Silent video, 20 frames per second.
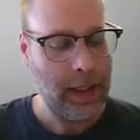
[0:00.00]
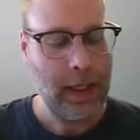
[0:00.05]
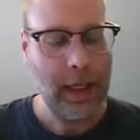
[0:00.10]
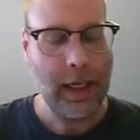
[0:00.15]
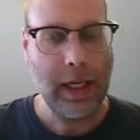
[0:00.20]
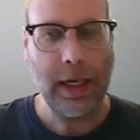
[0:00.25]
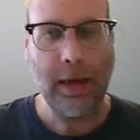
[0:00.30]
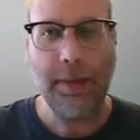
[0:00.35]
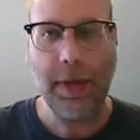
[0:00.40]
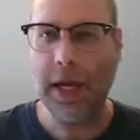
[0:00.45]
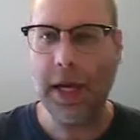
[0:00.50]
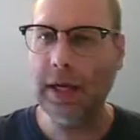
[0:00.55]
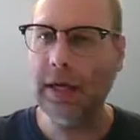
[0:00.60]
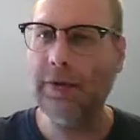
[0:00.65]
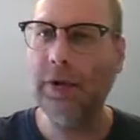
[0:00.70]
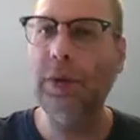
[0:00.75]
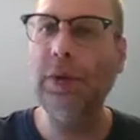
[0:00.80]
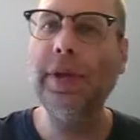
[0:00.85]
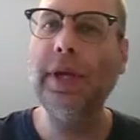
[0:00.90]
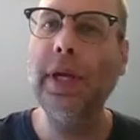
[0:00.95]
And
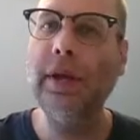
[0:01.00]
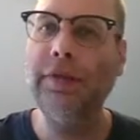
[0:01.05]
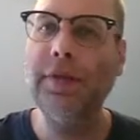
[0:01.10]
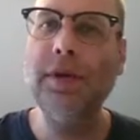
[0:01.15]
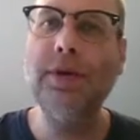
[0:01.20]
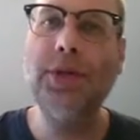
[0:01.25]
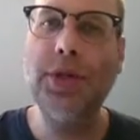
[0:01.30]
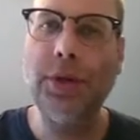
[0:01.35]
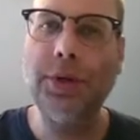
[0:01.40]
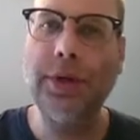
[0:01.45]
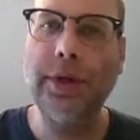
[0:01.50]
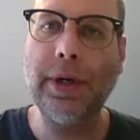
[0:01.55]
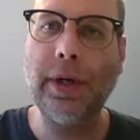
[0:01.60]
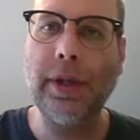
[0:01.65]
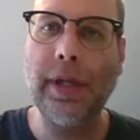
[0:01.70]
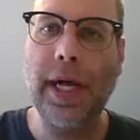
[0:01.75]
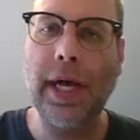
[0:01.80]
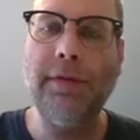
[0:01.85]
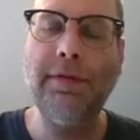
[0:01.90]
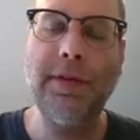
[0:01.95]
if only a few children
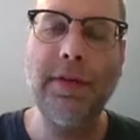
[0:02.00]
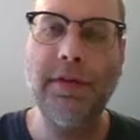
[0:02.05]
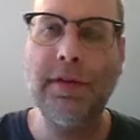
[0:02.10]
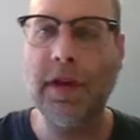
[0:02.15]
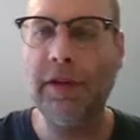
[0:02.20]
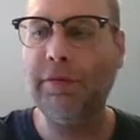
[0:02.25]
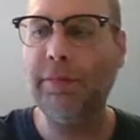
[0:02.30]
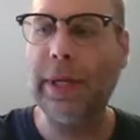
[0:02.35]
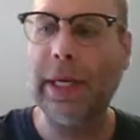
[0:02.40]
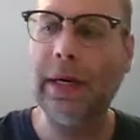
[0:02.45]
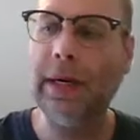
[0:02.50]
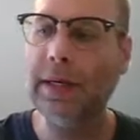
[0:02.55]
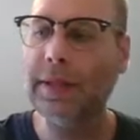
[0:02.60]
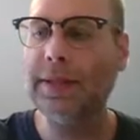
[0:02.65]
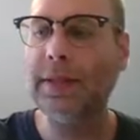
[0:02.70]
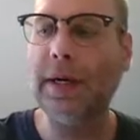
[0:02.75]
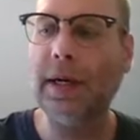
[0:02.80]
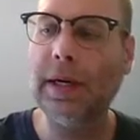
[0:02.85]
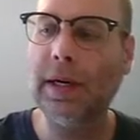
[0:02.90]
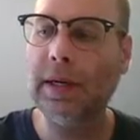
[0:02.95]
are left, if
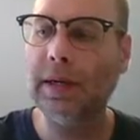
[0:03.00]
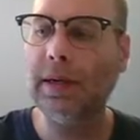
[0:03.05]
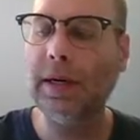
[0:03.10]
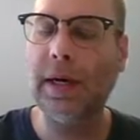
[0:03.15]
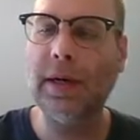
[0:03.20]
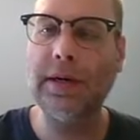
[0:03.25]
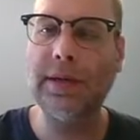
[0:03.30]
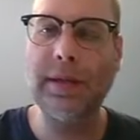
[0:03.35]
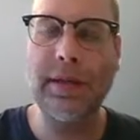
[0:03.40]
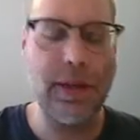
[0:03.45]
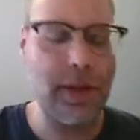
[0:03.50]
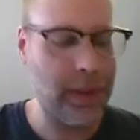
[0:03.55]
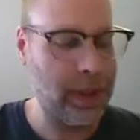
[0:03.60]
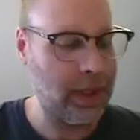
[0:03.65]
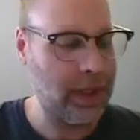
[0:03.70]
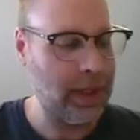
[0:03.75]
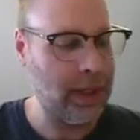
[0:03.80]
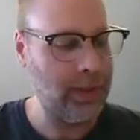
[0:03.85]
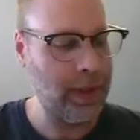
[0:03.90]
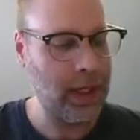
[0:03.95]
parents are slow
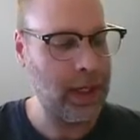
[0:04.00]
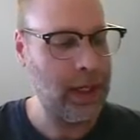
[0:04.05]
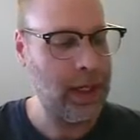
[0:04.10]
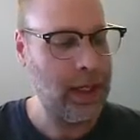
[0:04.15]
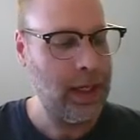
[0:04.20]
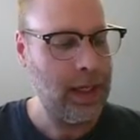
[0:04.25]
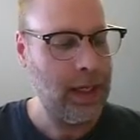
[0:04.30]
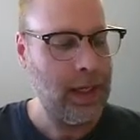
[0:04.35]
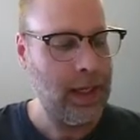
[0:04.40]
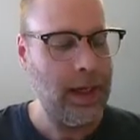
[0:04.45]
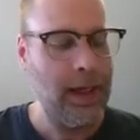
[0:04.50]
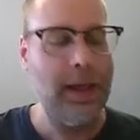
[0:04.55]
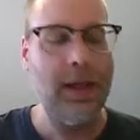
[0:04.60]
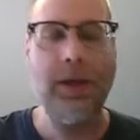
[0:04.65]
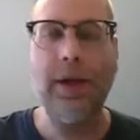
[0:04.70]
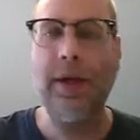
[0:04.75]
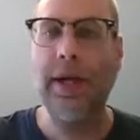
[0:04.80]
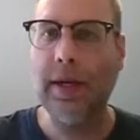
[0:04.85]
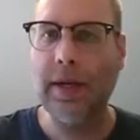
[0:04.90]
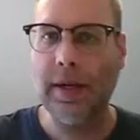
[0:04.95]
in coming,
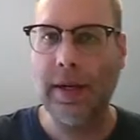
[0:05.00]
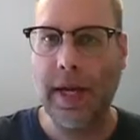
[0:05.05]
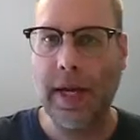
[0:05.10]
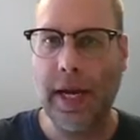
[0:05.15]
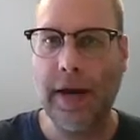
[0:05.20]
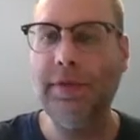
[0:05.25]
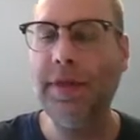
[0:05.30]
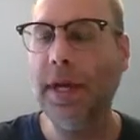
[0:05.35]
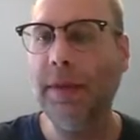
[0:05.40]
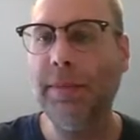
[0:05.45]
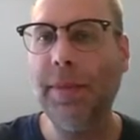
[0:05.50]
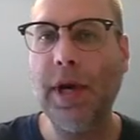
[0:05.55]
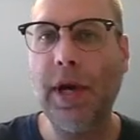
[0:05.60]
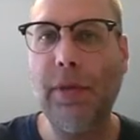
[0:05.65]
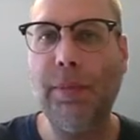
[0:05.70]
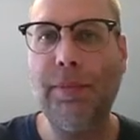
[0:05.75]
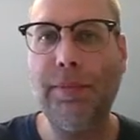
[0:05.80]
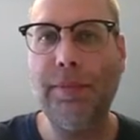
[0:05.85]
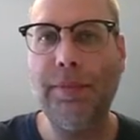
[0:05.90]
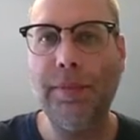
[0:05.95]
you can have them
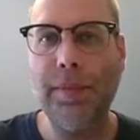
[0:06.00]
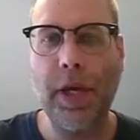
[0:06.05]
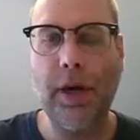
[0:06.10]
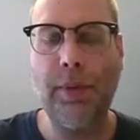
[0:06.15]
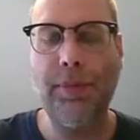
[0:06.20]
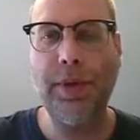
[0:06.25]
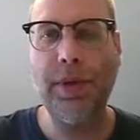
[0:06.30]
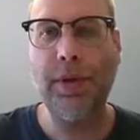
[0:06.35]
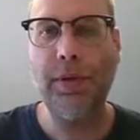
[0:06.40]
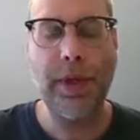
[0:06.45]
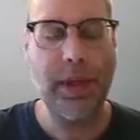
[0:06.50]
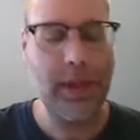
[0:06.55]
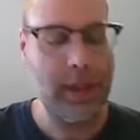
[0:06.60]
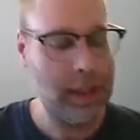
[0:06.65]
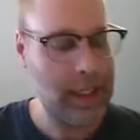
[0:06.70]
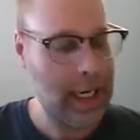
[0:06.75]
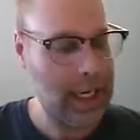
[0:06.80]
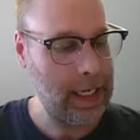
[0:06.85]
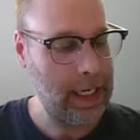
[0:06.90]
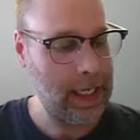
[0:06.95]
help you with
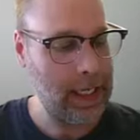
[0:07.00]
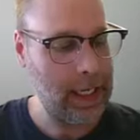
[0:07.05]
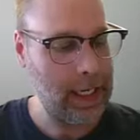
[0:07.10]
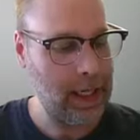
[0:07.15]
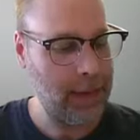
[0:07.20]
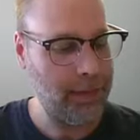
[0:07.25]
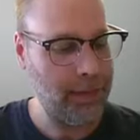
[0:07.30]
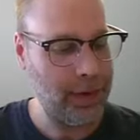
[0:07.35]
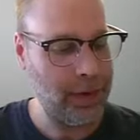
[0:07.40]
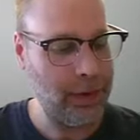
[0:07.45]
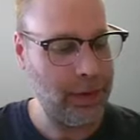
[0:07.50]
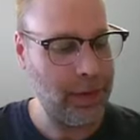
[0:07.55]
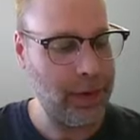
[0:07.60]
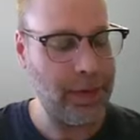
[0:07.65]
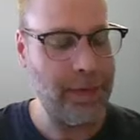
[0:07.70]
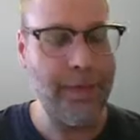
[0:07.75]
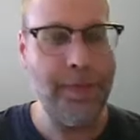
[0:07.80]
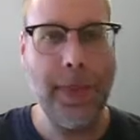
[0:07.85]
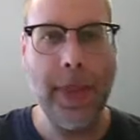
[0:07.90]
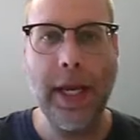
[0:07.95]
tidying up the
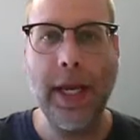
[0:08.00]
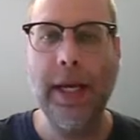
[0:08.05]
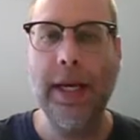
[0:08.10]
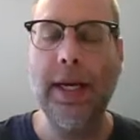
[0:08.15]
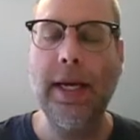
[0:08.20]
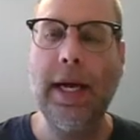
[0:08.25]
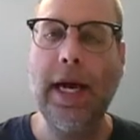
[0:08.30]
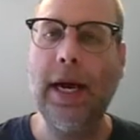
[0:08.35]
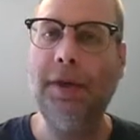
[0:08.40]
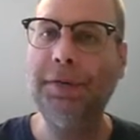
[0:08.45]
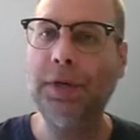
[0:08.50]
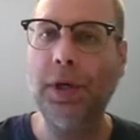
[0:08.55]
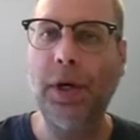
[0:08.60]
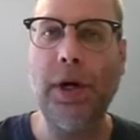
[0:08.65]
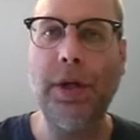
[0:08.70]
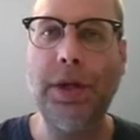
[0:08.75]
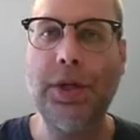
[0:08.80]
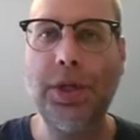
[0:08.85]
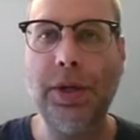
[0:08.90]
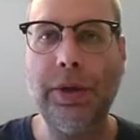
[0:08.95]
room. After
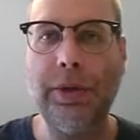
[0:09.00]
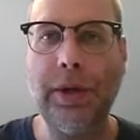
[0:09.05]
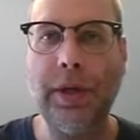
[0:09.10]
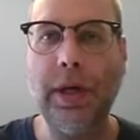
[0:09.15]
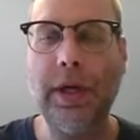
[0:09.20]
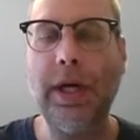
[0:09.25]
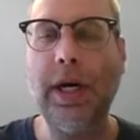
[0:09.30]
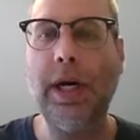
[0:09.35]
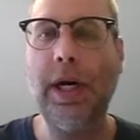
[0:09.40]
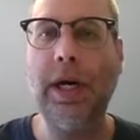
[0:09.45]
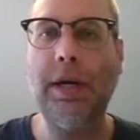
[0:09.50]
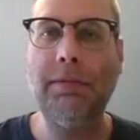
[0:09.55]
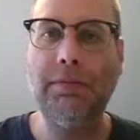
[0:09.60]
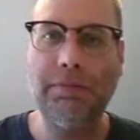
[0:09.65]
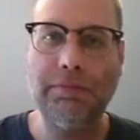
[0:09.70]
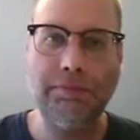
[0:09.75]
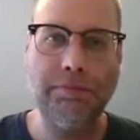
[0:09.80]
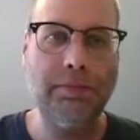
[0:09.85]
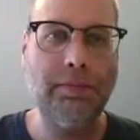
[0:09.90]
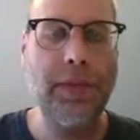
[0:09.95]
all the children are
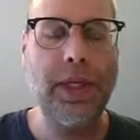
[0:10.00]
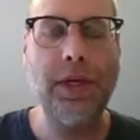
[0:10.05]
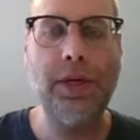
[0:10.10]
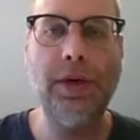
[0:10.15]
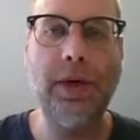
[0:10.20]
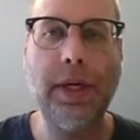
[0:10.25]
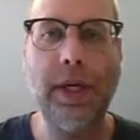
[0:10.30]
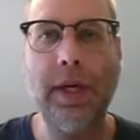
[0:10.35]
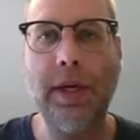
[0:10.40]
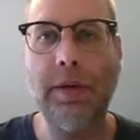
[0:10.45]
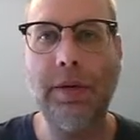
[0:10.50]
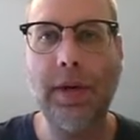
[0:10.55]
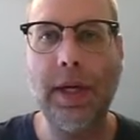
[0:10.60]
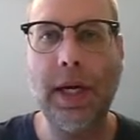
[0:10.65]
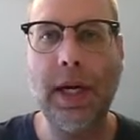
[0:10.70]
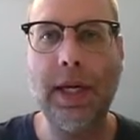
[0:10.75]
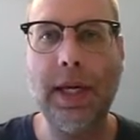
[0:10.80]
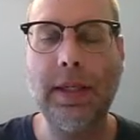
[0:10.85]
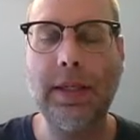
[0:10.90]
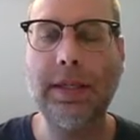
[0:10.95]
gone, then you can
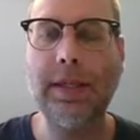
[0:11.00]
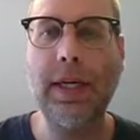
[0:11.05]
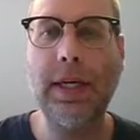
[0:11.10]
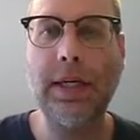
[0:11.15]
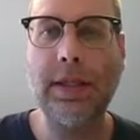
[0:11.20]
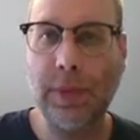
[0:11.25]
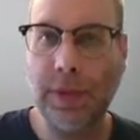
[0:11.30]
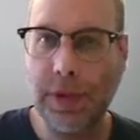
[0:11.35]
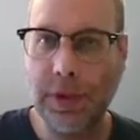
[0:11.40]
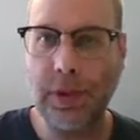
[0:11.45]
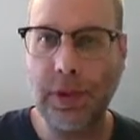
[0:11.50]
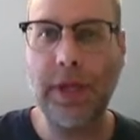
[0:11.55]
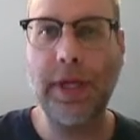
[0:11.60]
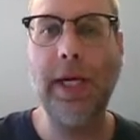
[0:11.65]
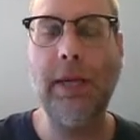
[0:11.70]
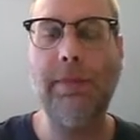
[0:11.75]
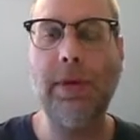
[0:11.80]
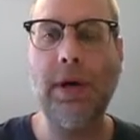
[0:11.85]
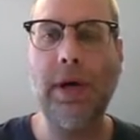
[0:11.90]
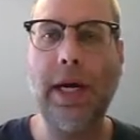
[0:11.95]
discuss with the
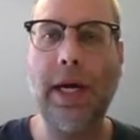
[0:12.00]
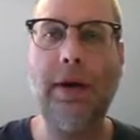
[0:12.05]
doorkeeper